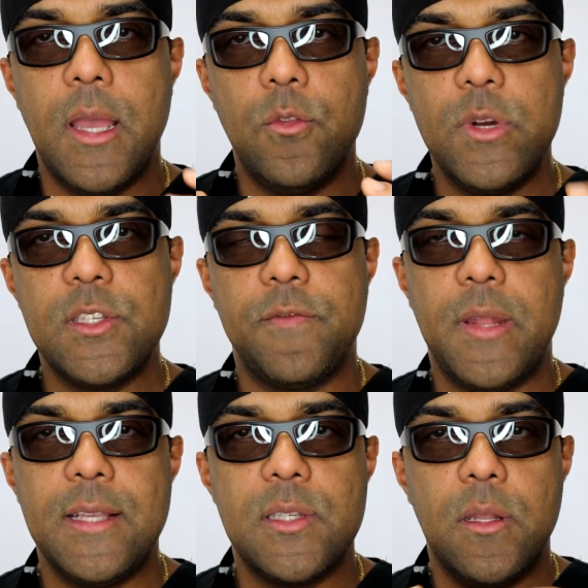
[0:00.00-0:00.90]
And the reason for
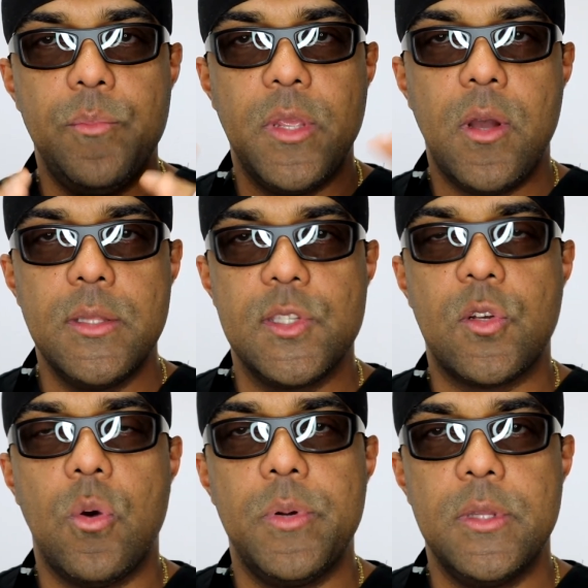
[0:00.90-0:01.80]
that is a little beyond the
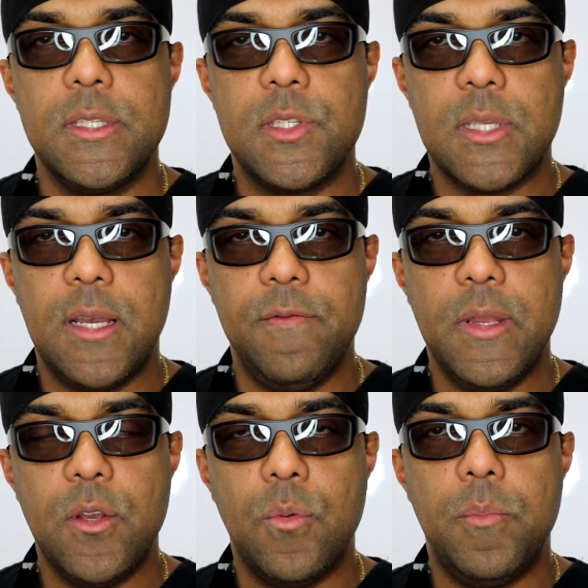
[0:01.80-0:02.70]
scope of this
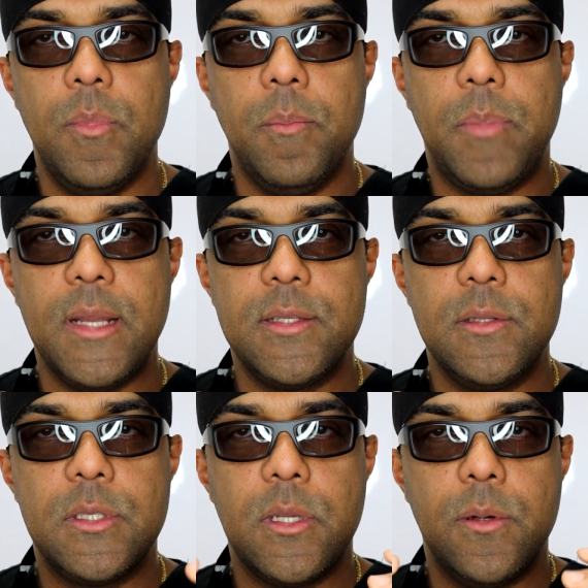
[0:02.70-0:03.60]
video,
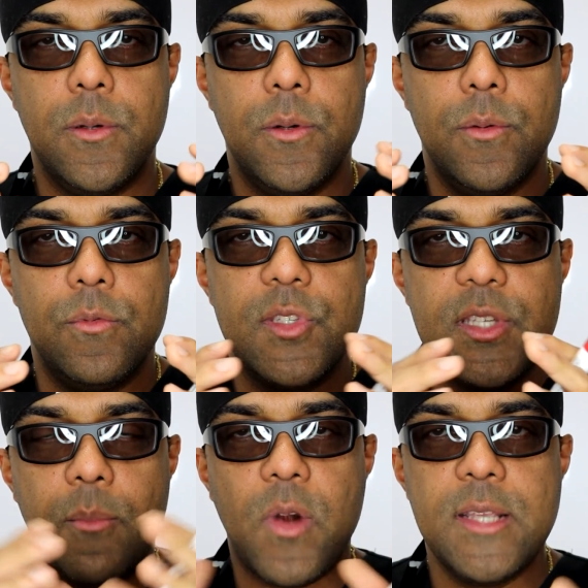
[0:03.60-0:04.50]
but to
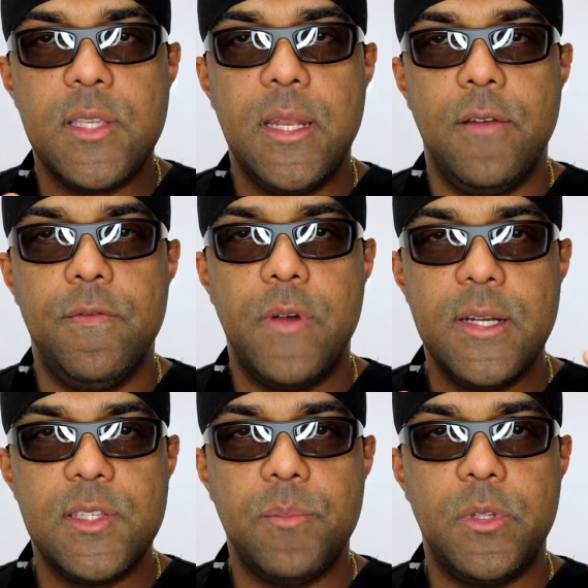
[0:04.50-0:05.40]
summarize it in a
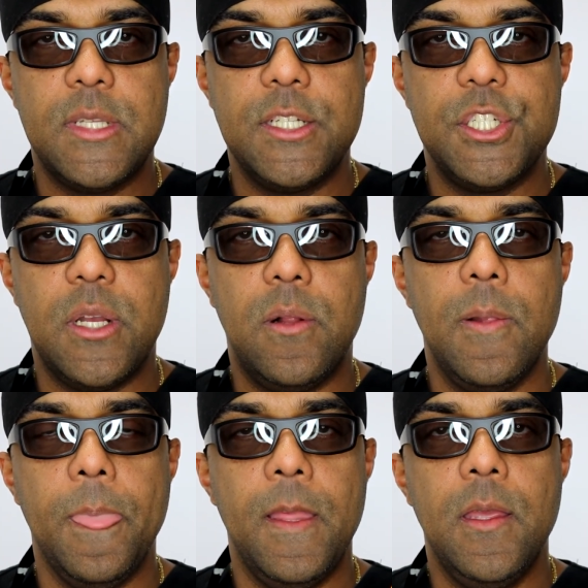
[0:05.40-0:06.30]
very simple
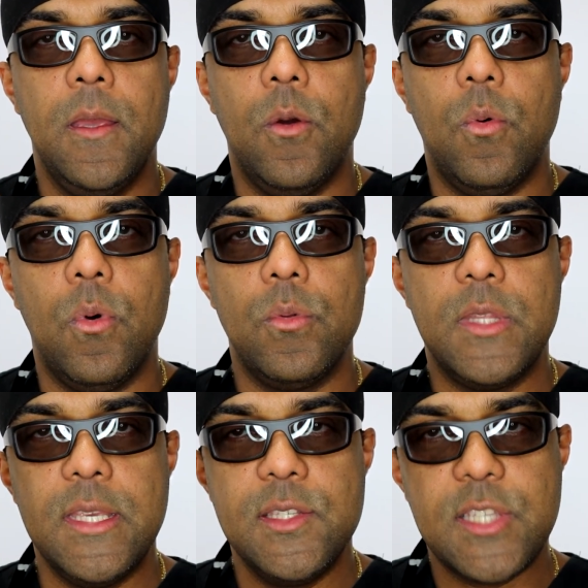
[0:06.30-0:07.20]
nutshell,
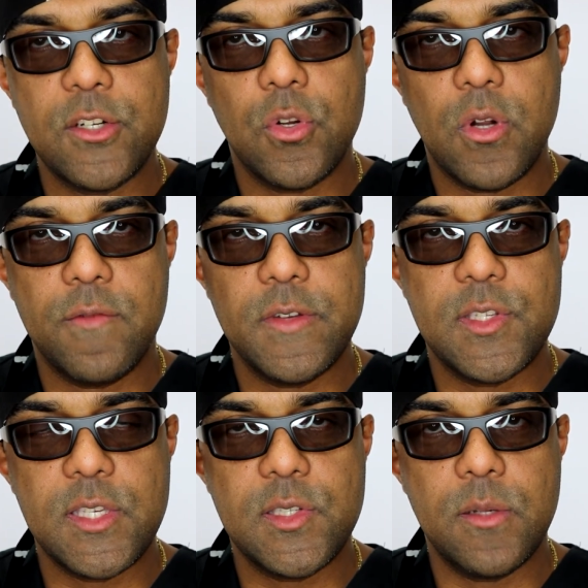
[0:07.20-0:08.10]
the central
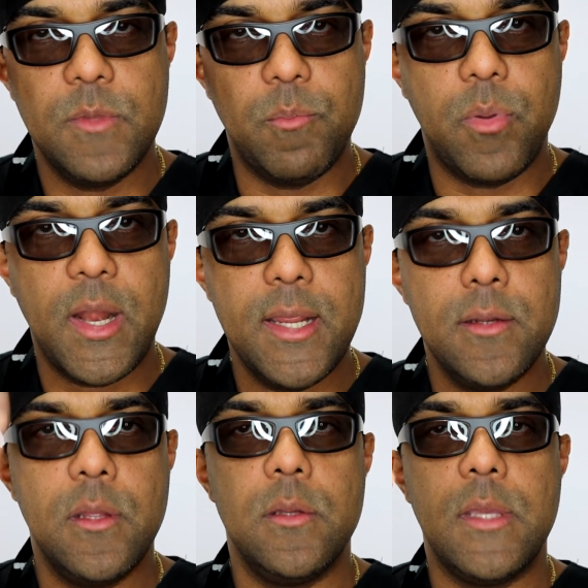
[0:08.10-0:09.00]
nervous system, the
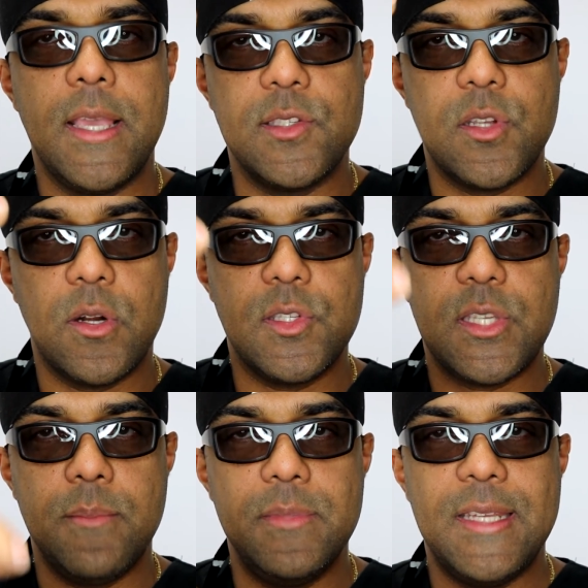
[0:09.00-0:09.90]
brain, exerts
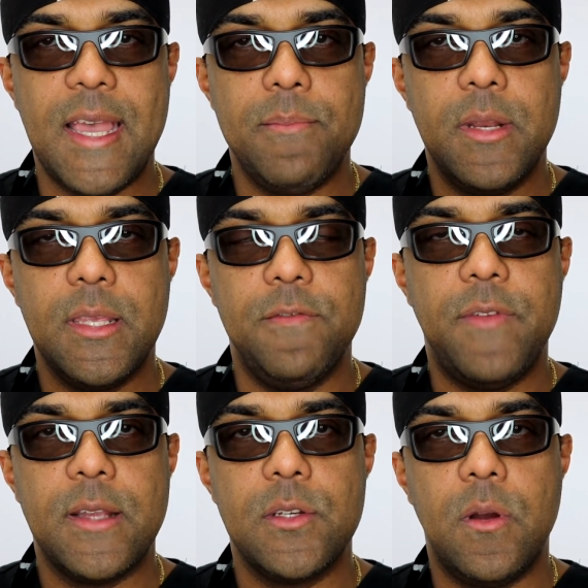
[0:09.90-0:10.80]
some dampening
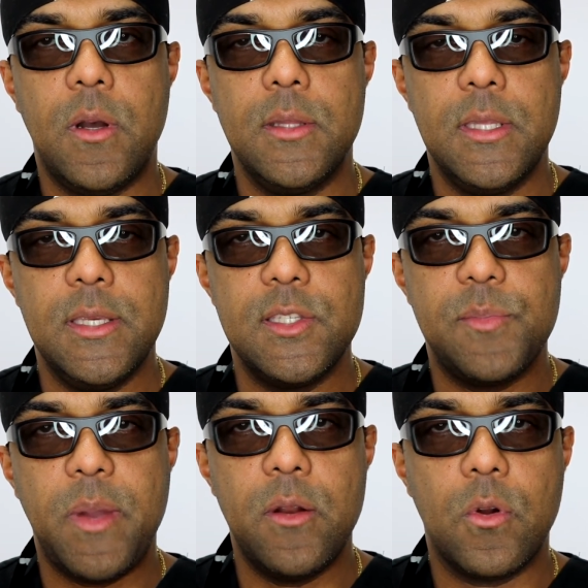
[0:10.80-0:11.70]
effect on the
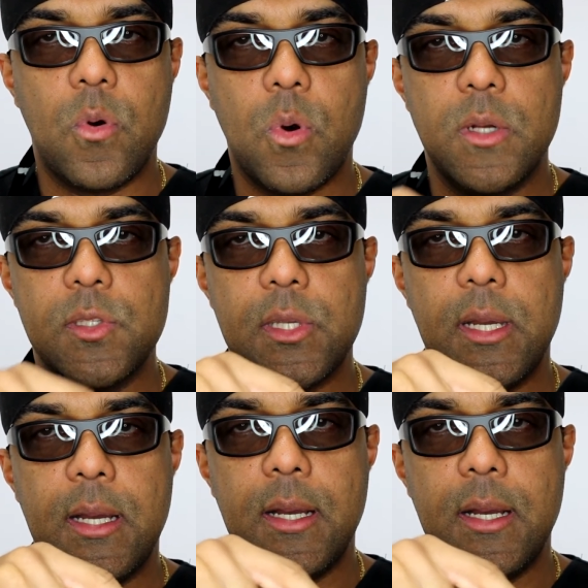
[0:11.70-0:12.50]
spinal cord's